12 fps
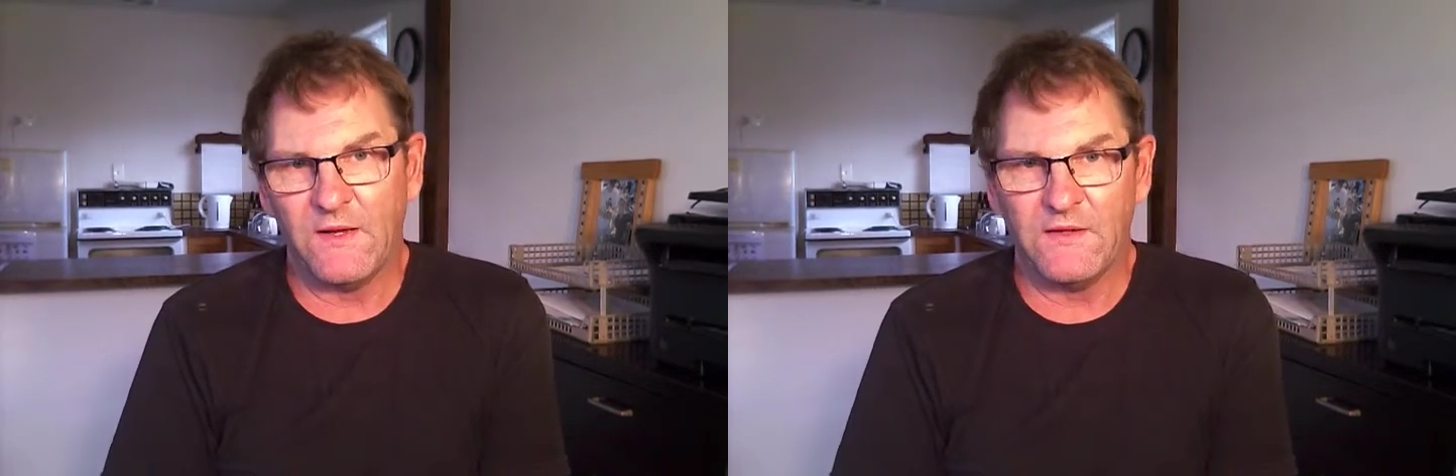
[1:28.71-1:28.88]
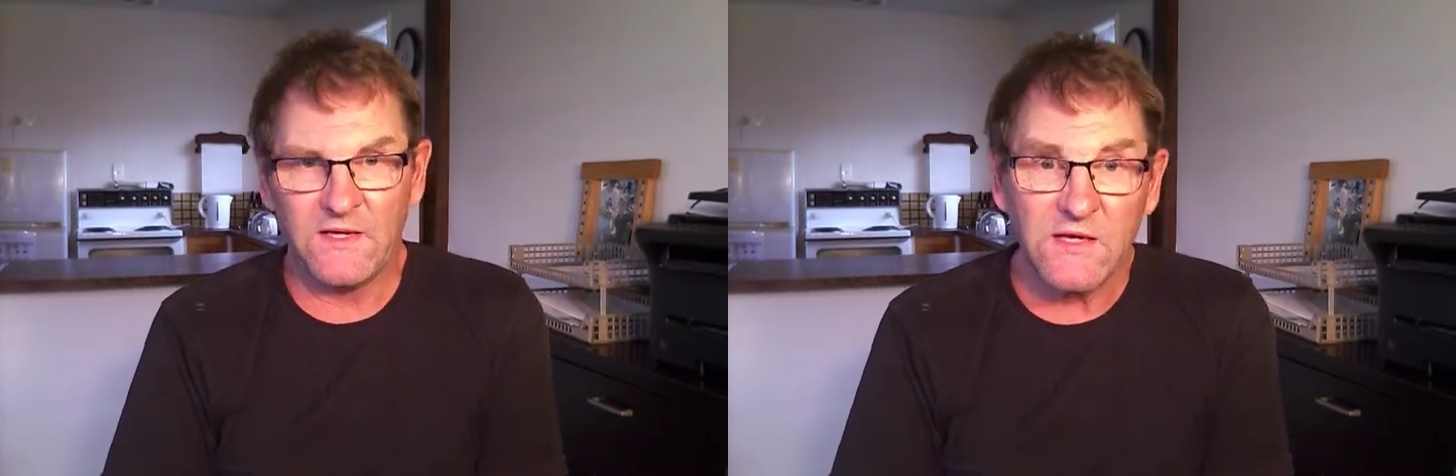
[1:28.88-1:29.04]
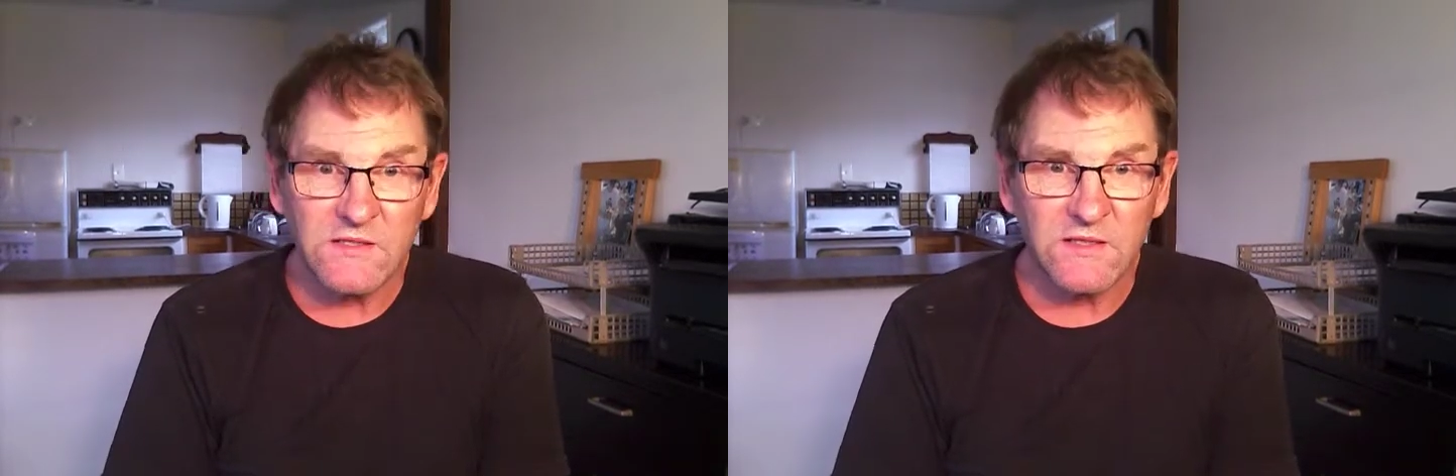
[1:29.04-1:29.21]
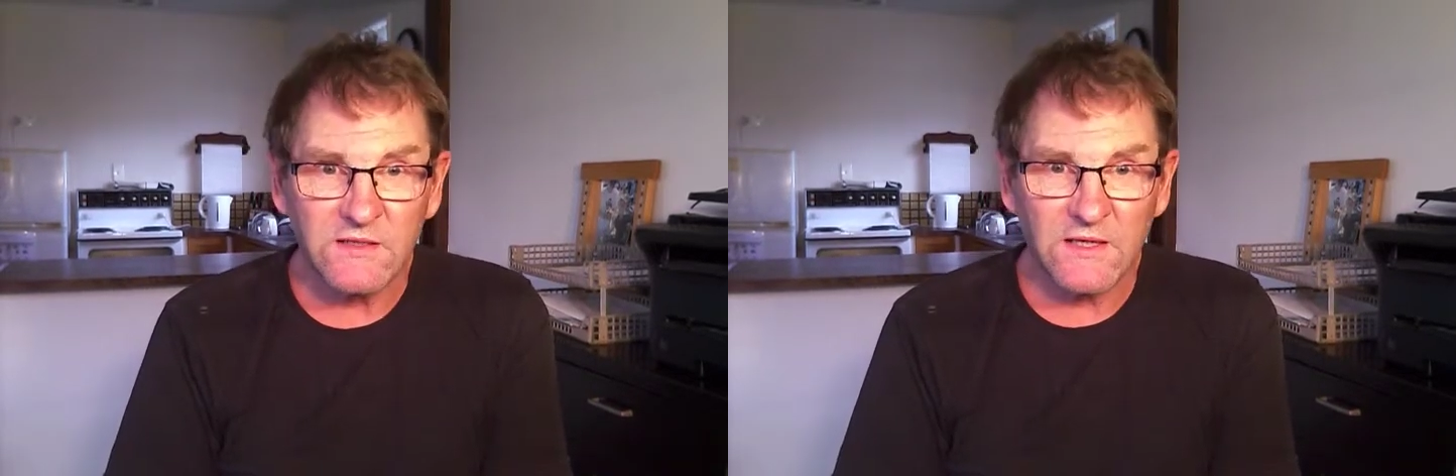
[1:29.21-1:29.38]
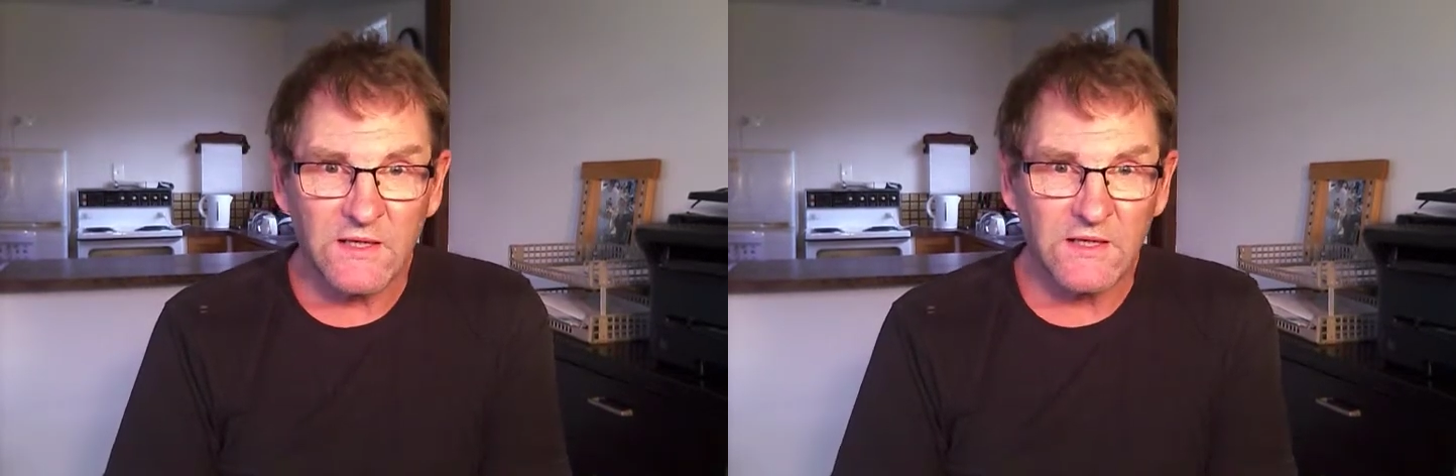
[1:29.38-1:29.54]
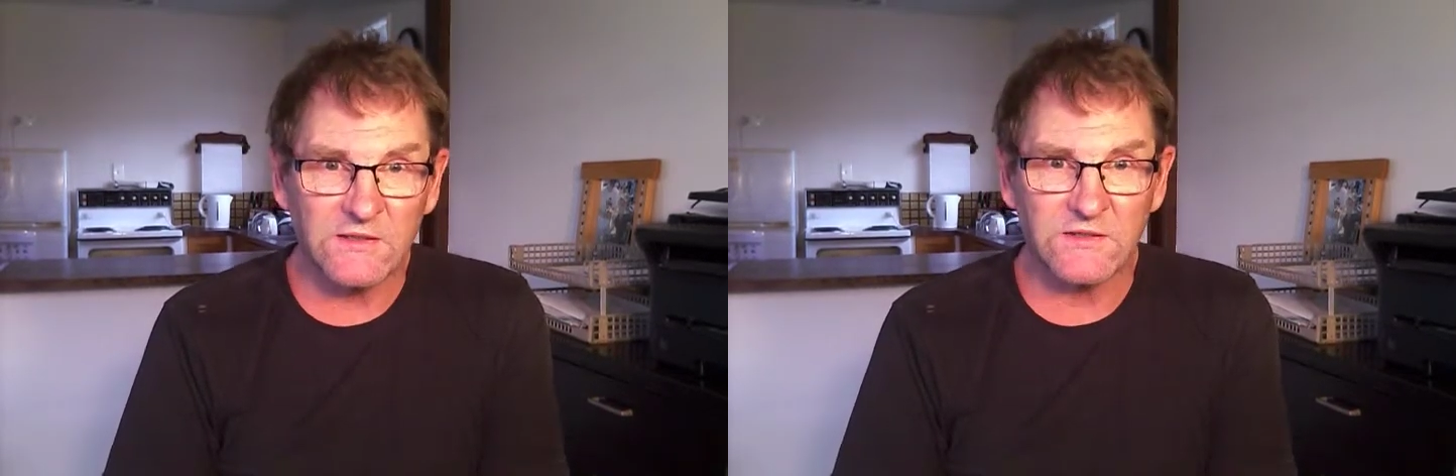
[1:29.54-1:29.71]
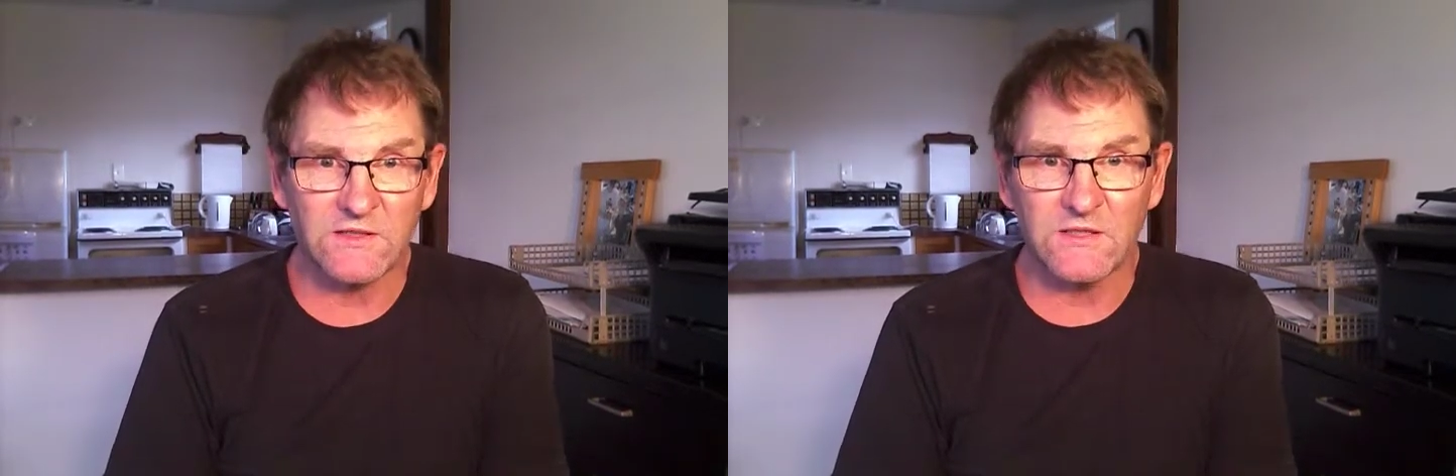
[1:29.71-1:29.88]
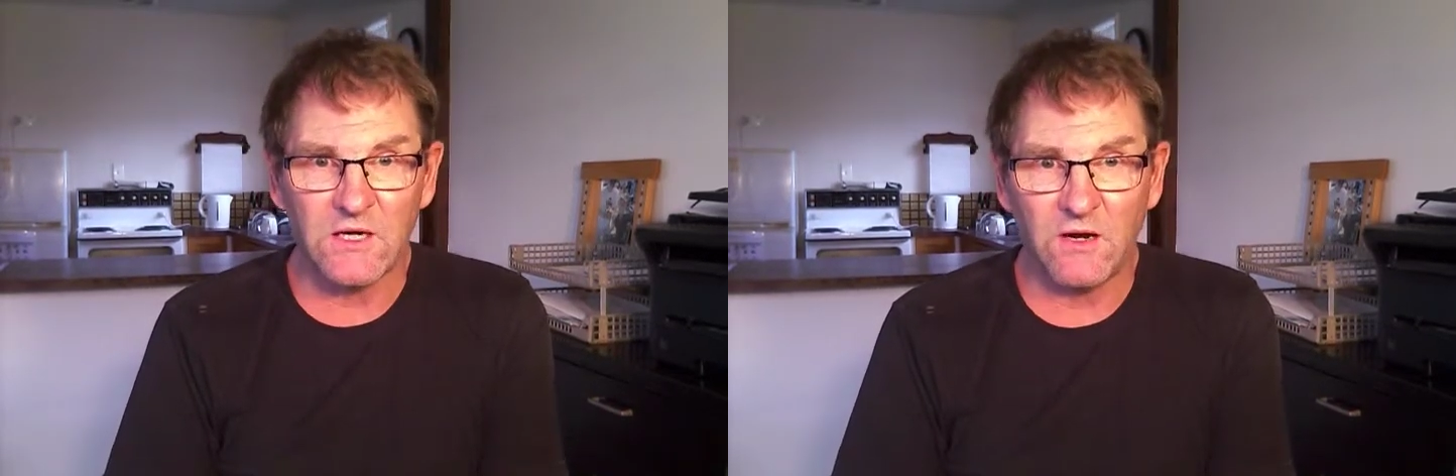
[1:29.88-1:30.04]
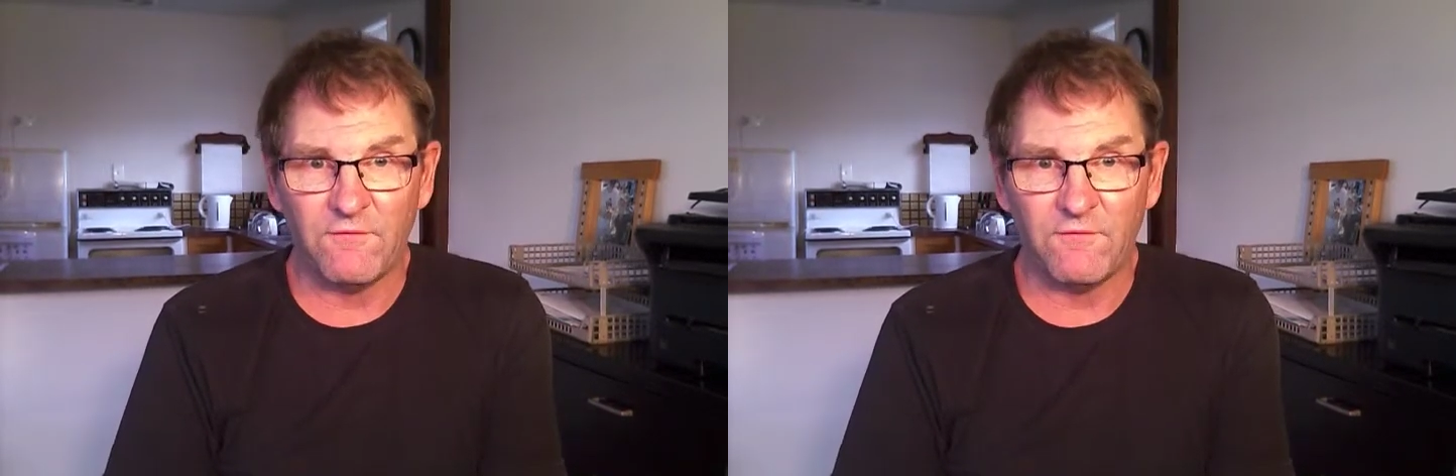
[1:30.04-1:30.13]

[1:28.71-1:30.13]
the easiest thing is just to go